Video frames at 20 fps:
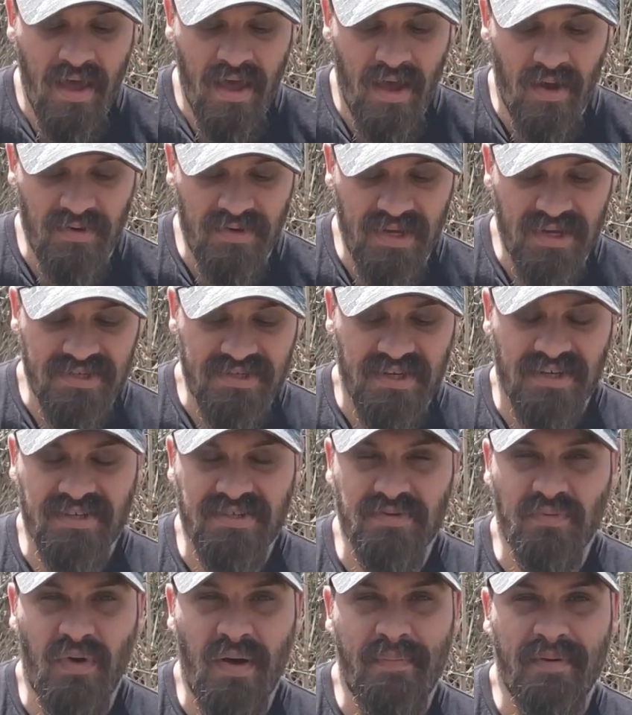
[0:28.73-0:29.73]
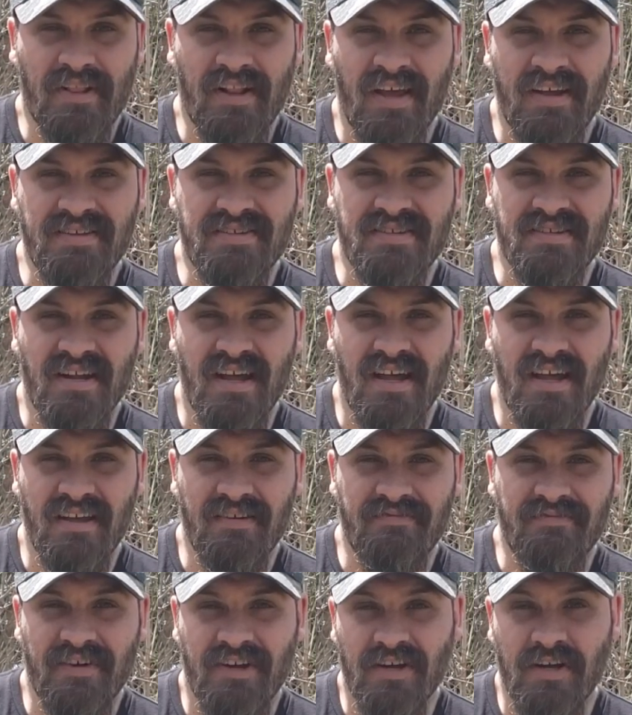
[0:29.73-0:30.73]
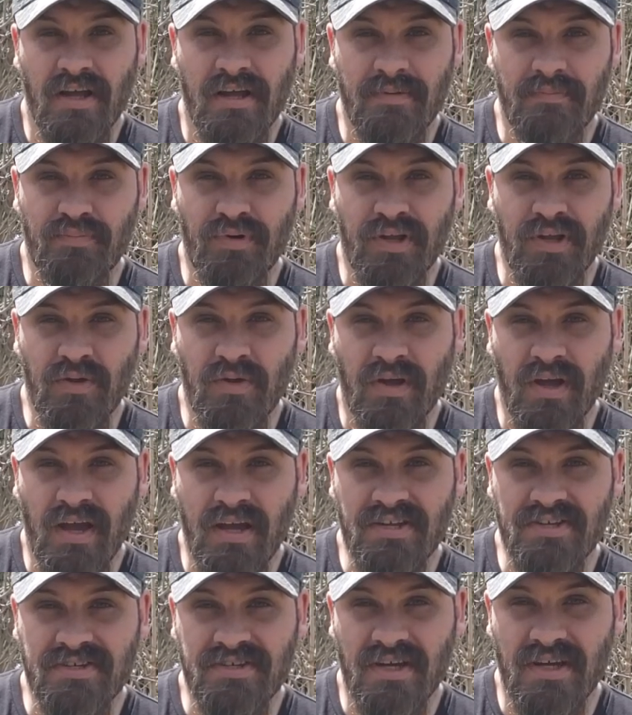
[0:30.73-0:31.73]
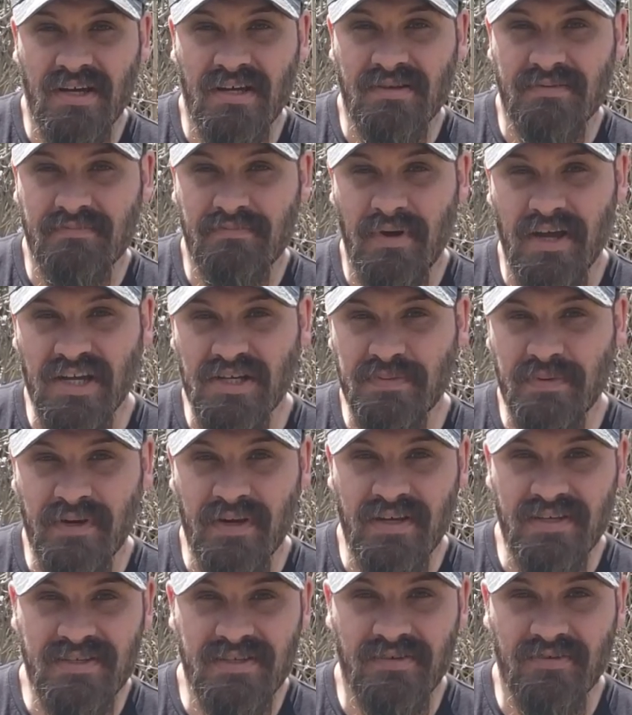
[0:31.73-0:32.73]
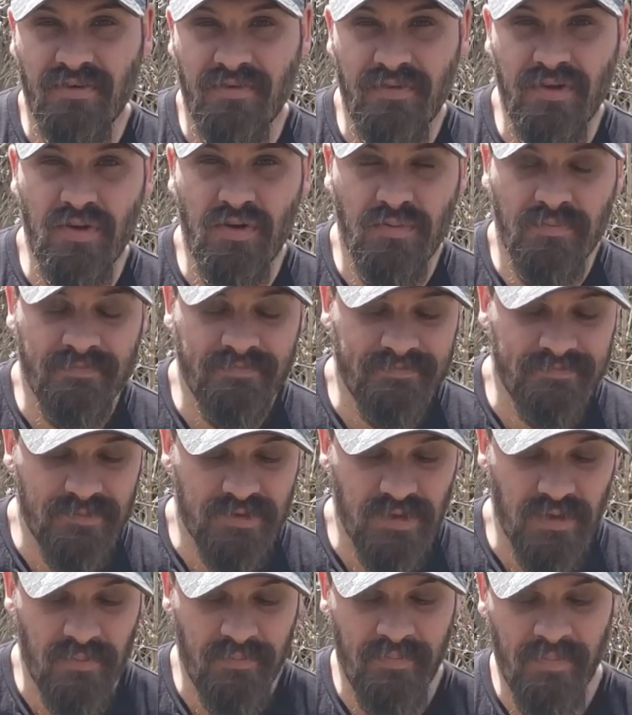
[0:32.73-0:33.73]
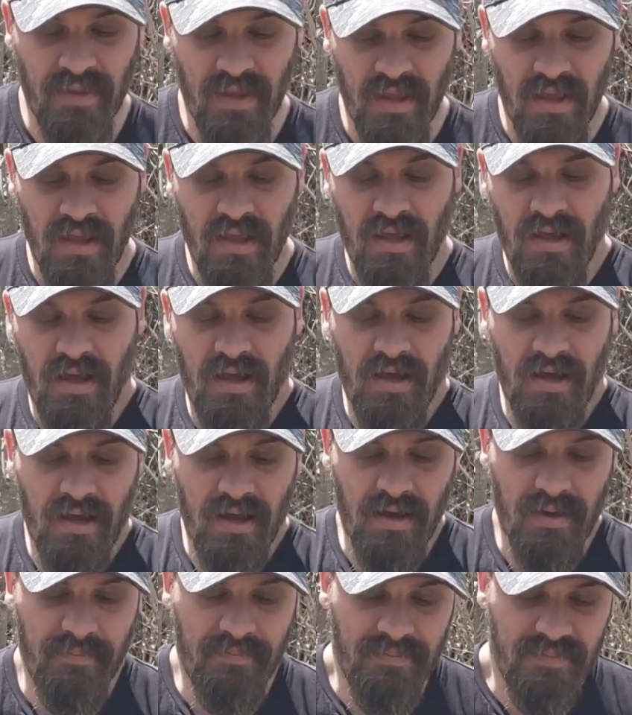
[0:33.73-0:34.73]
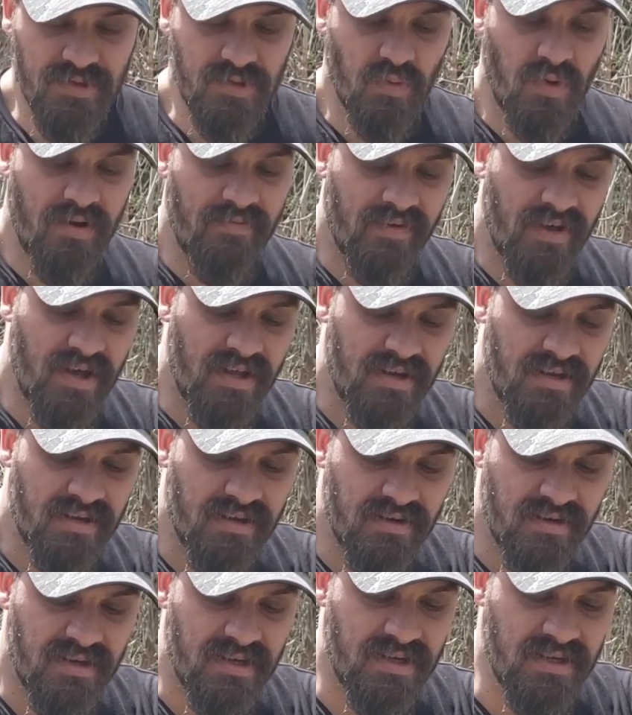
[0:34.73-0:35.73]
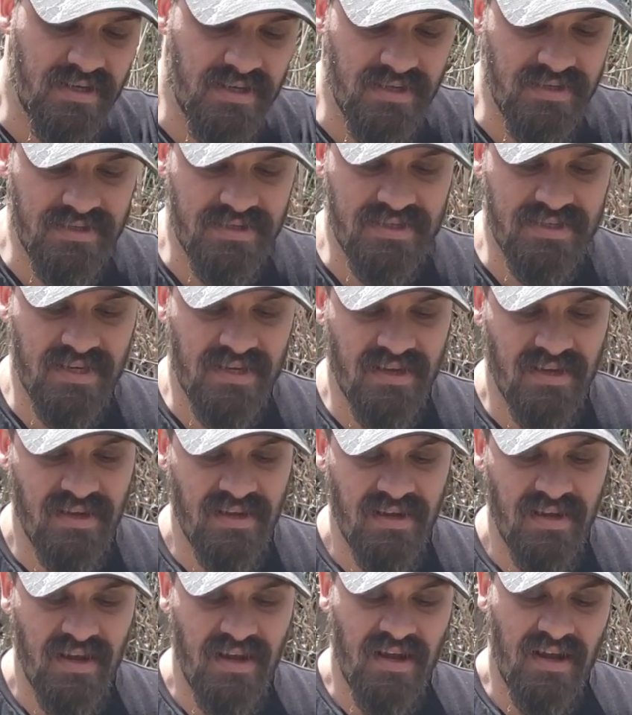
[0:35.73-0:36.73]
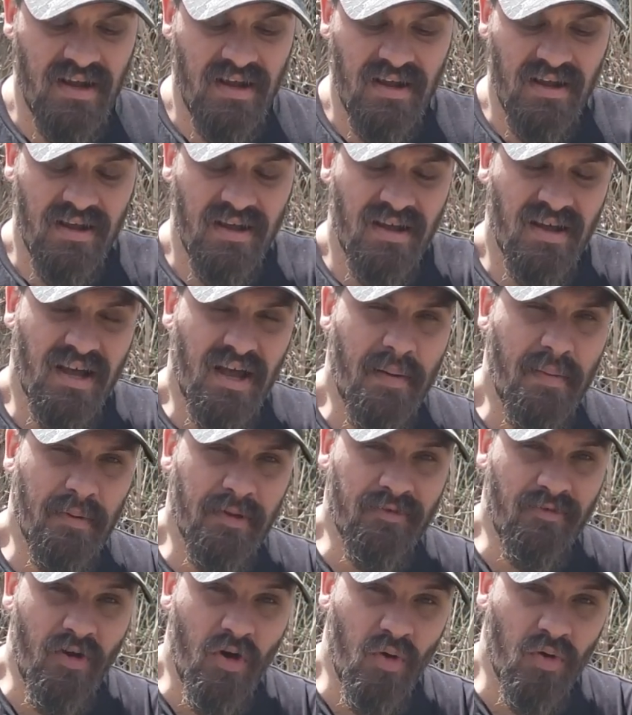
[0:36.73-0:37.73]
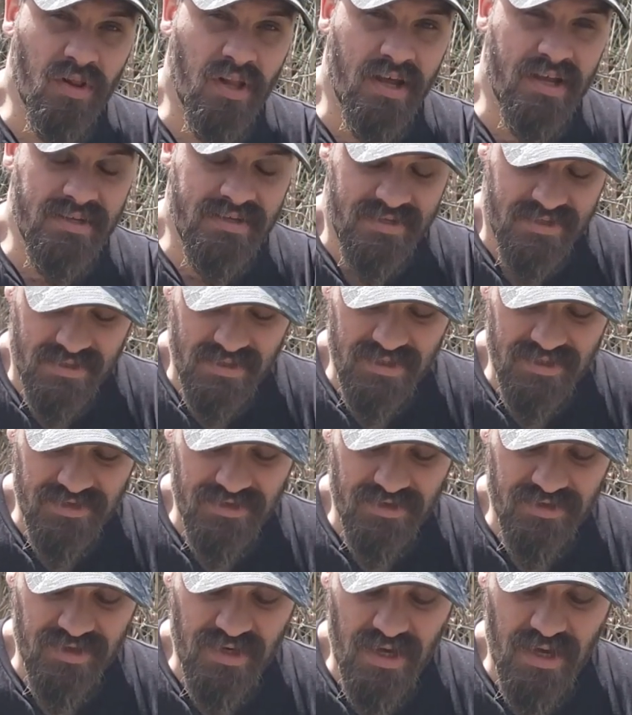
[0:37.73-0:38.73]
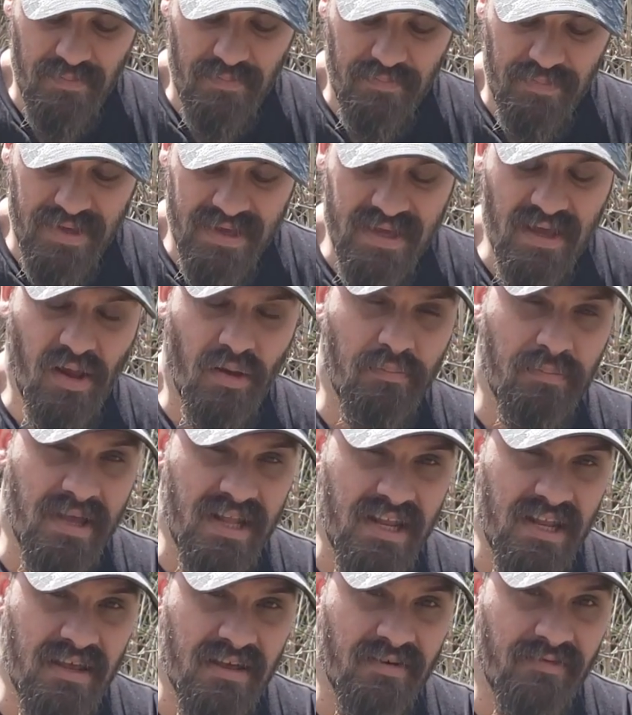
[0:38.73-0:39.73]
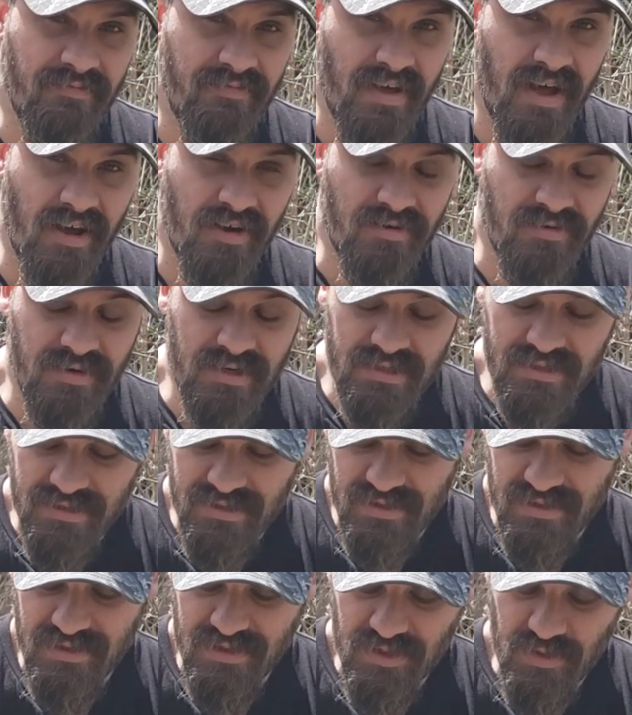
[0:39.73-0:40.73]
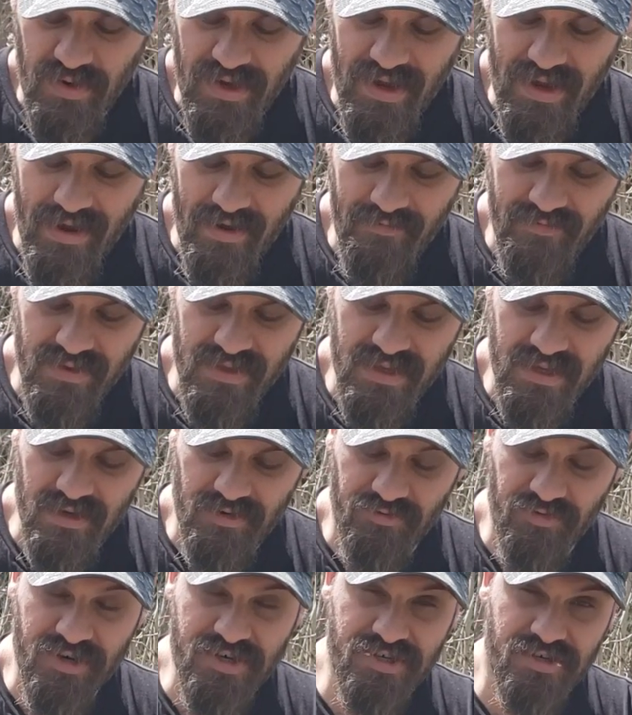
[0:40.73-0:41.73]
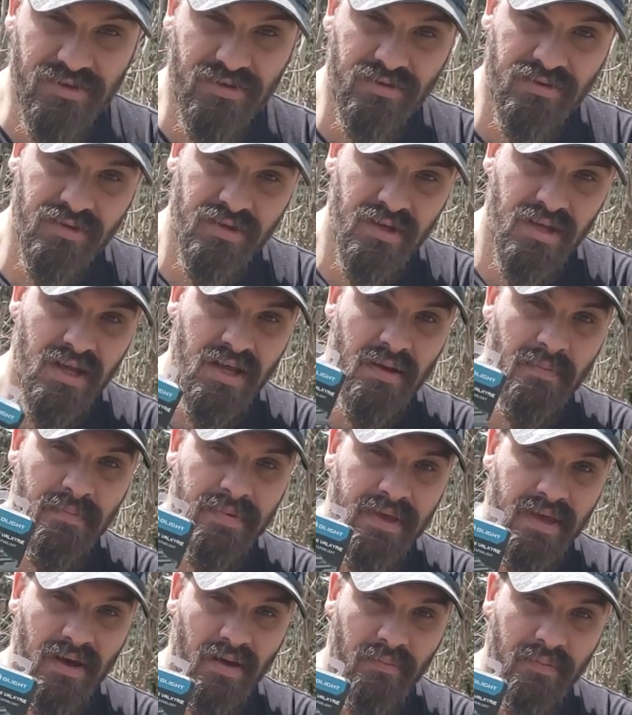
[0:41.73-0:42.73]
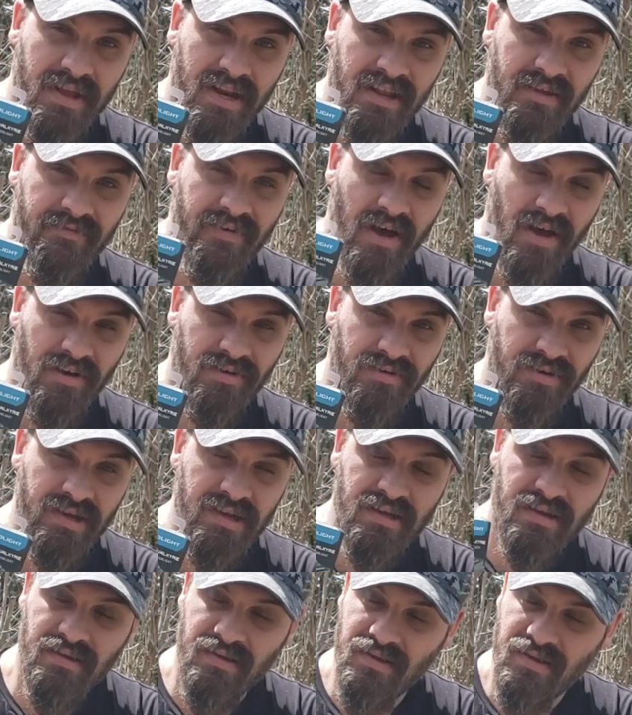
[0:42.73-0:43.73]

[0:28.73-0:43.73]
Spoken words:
out testing some weapon lights, and I figured I'd bring you guys my experience and review. So what I've got here is a couple of Olights. These are PL Mini Valkyries. So I have the original PL Mini Valkyrie,